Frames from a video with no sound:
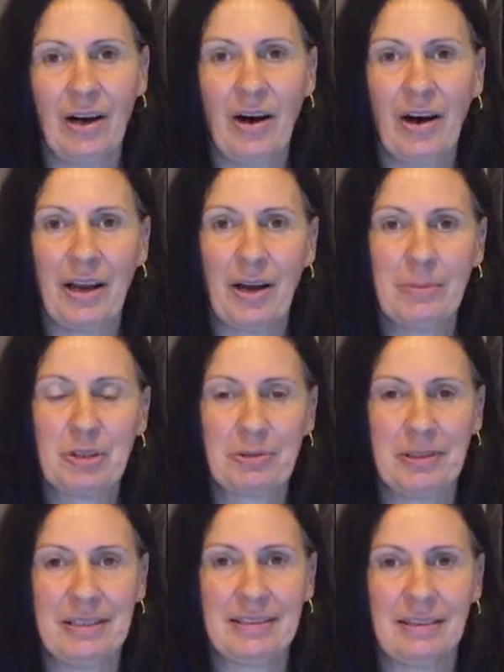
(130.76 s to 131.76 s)
Hi, I'm
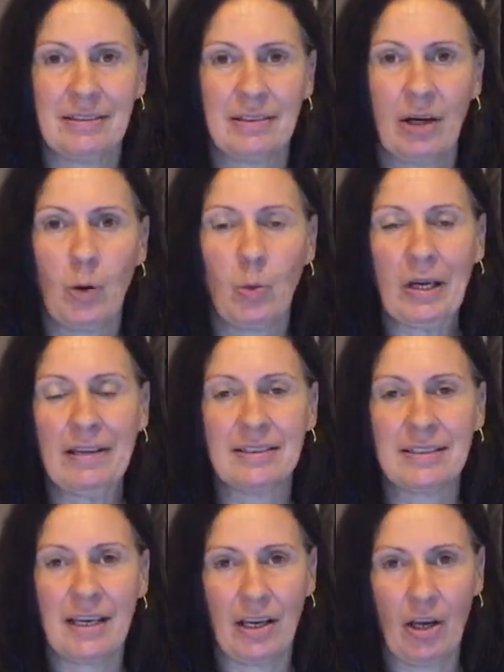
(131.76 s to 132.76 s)
Teresa. I work in the
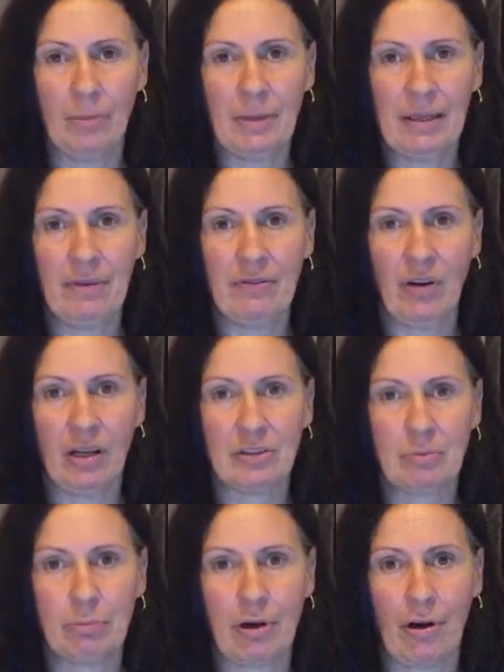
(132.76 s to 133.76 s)
Staying Home Leaving
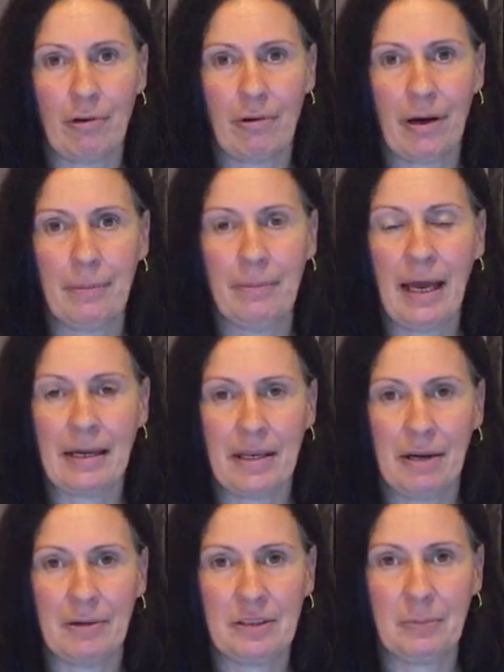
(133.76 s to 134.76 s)
Violence program at
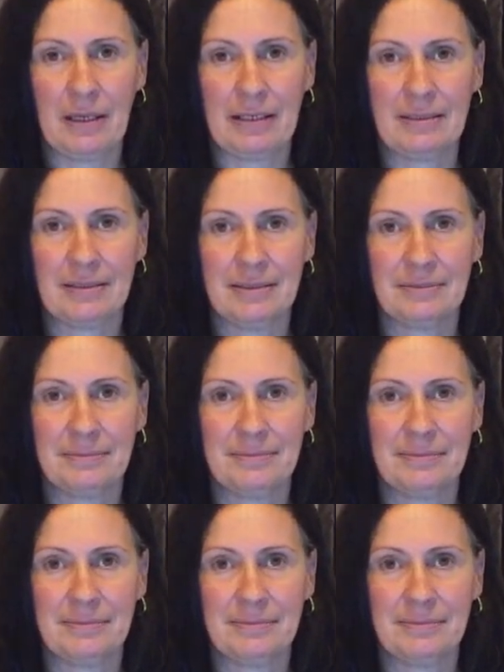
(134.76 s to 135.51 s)
Carrie's Place.